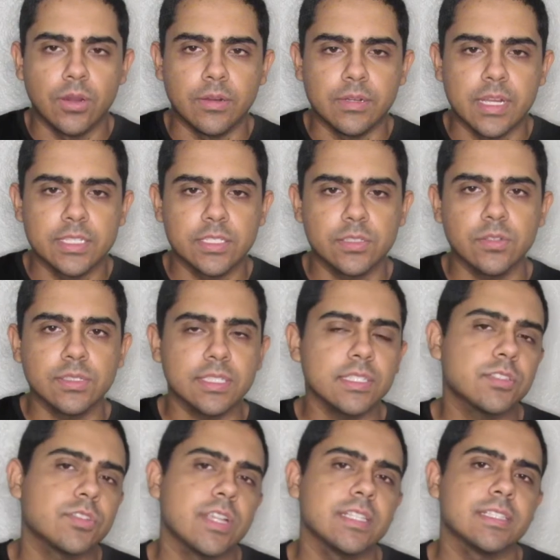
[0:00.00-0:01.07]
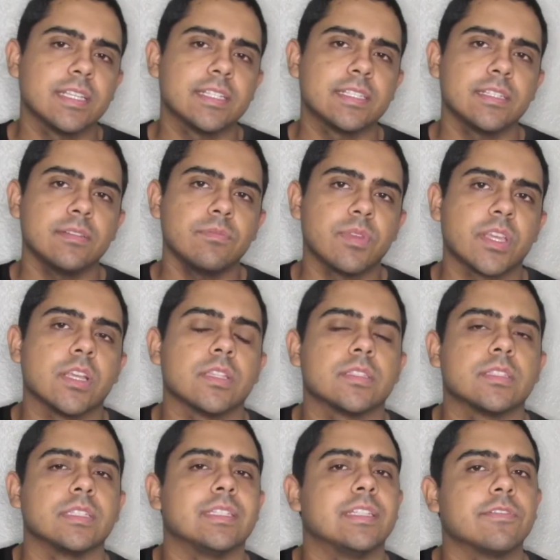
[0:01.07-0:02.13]
I just don't see the translation, because it's
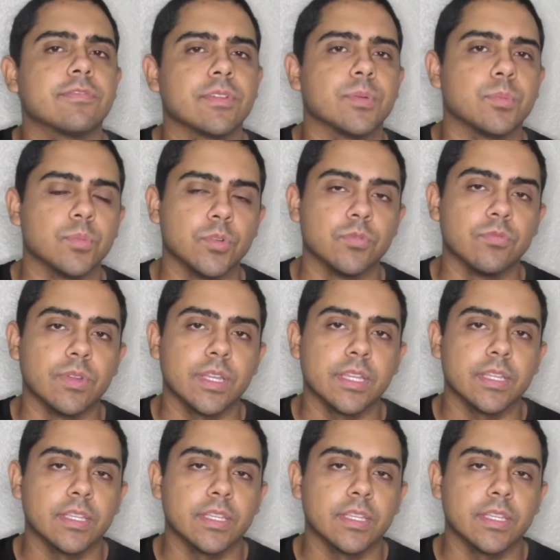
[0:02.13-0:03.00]
a different movement.